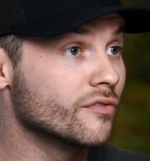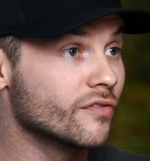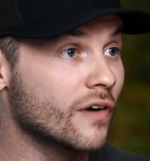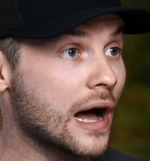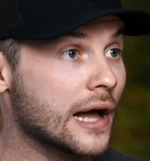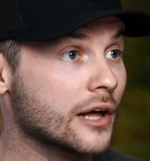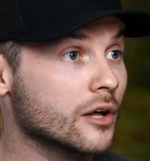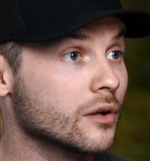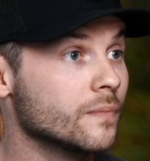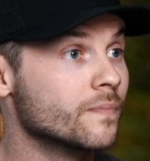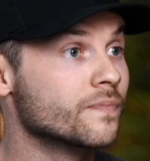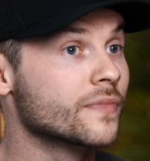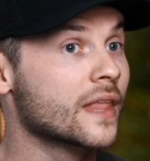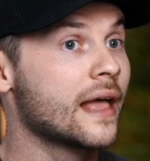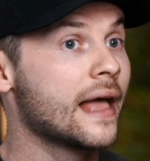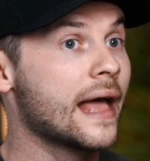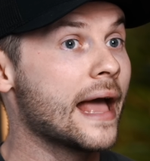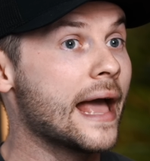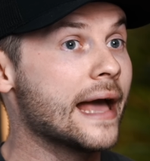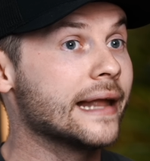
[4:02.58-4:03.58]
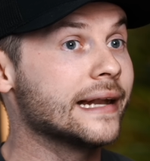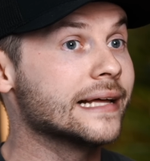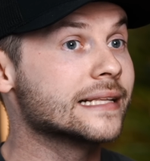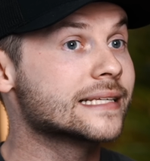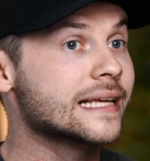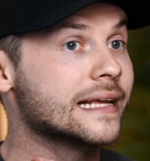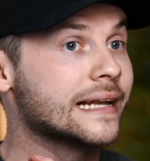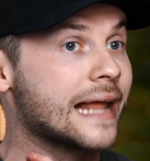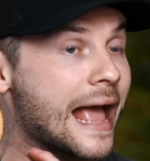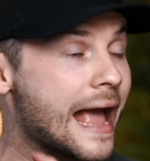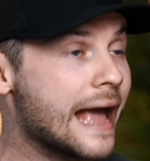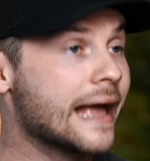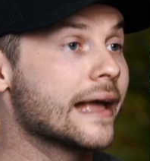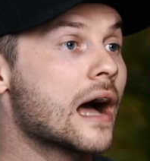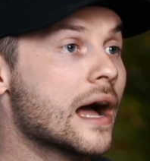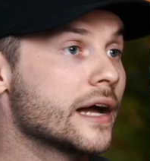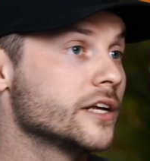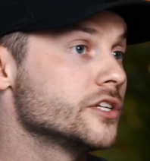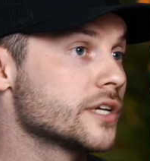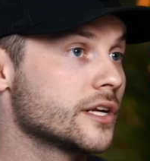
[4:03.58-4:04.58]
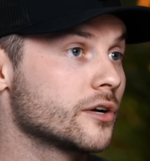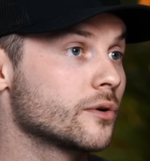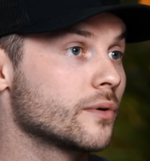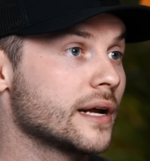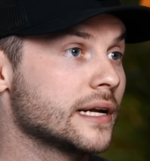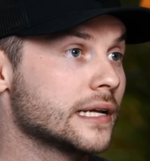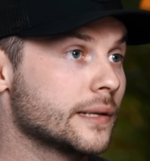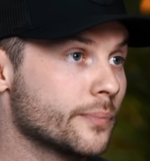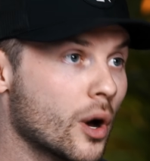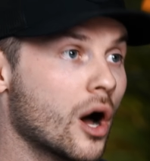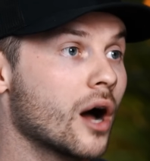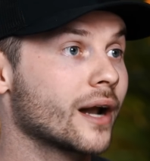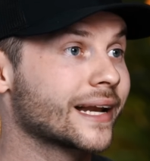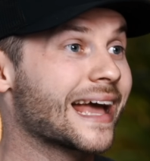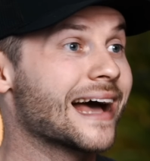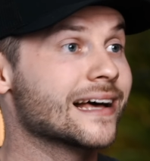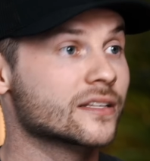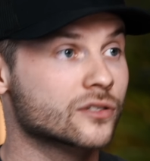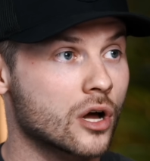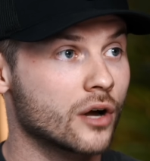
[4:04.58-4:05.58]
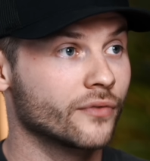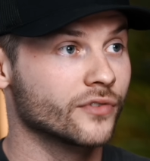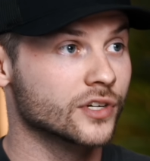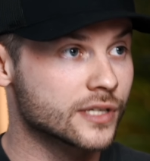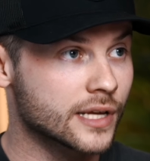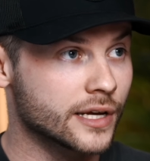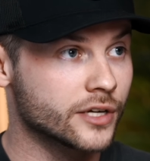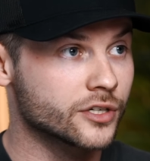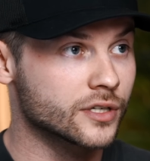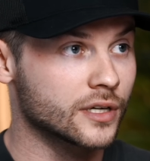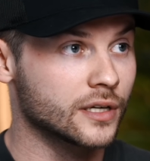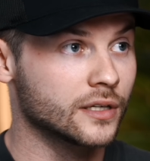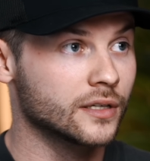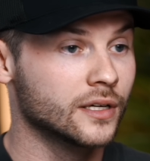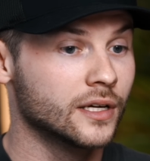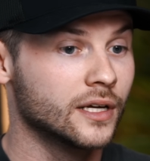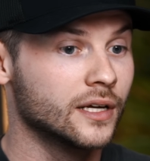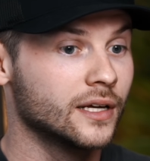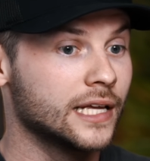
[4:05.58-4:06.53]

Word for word: file, and it's an AI generated podcast conversation.